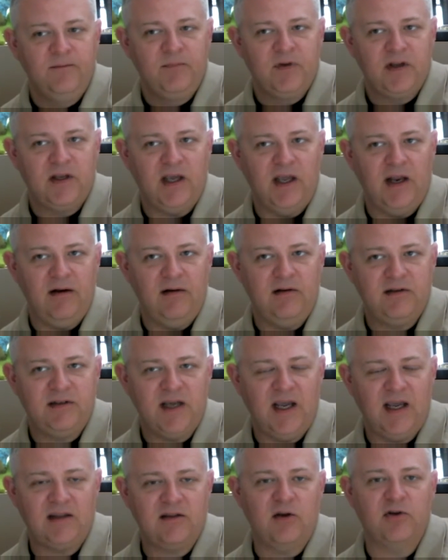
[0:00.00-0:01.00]
can
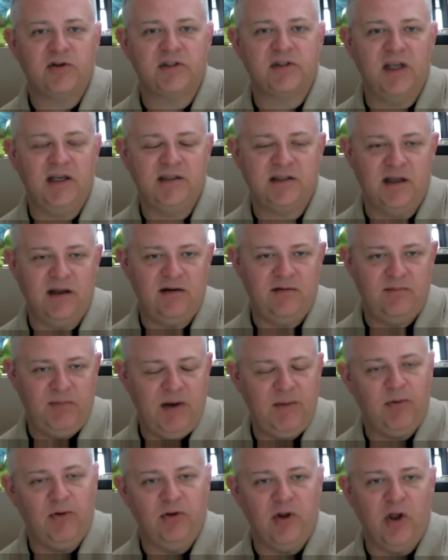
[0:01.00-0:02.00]
take those things that
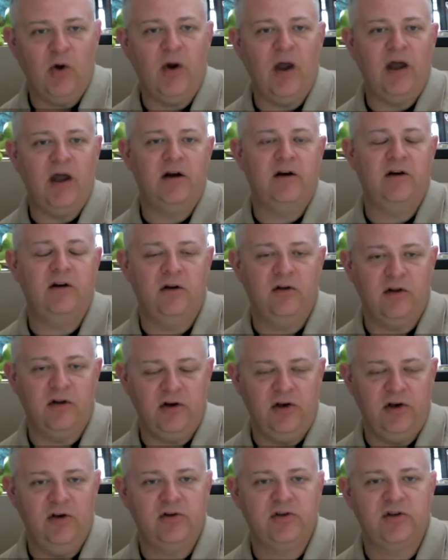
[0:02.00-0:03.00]
people know how to do, they're
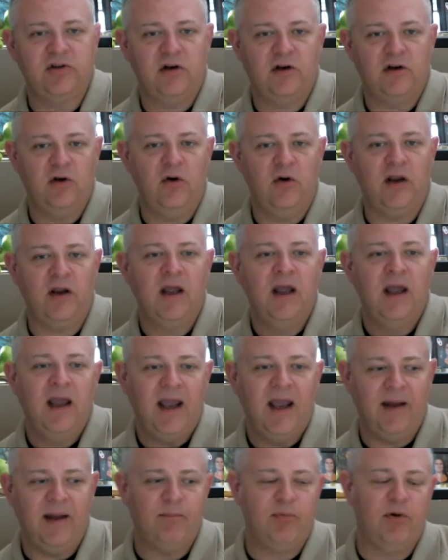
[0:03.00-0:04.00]
used to doing,
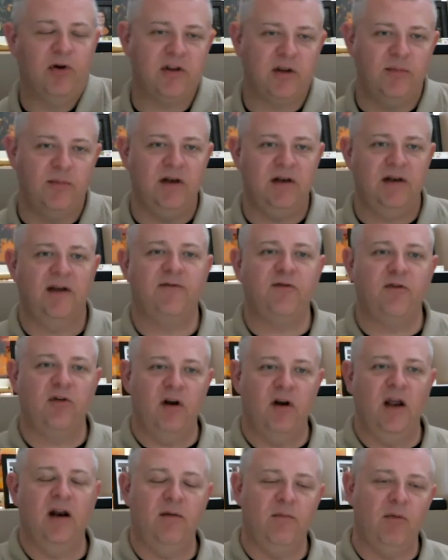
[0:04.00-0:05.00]
and put them in different
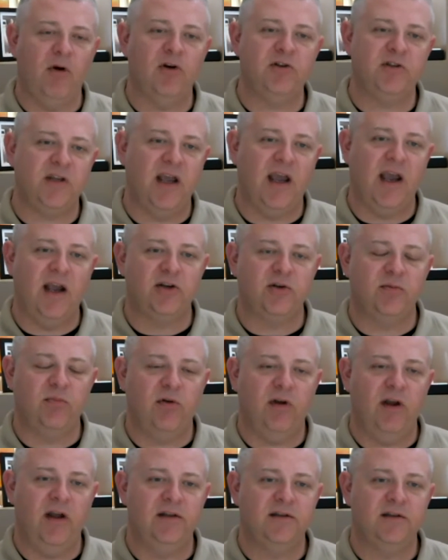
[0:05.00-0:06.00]
and emergency action
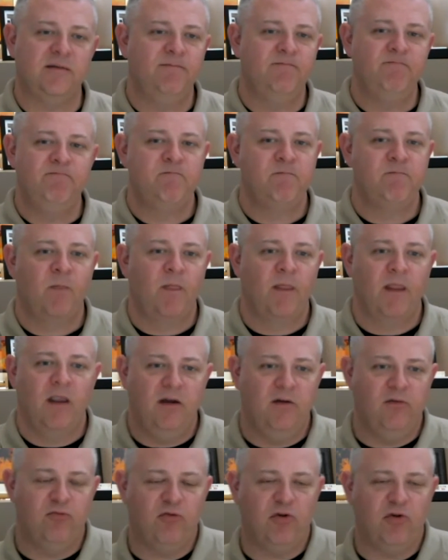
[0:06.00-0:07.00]
plans,
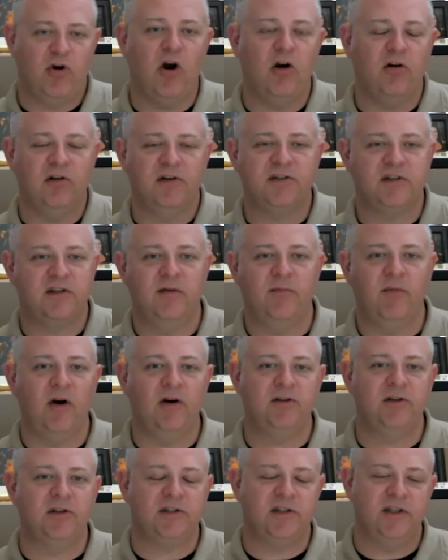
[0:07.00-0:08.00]
regardless of the
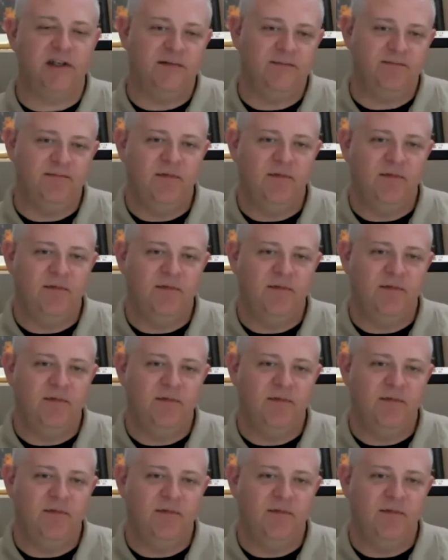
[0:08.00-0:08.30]
emergency,